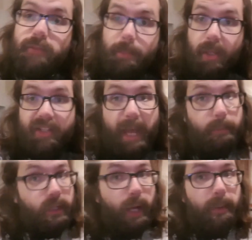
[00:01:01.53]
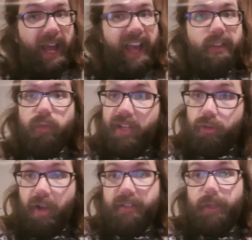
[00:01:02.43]
the Blue Camel Club. I had a really
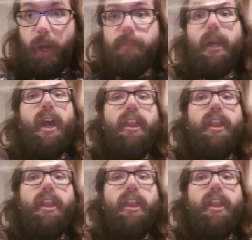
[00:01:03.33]
great time.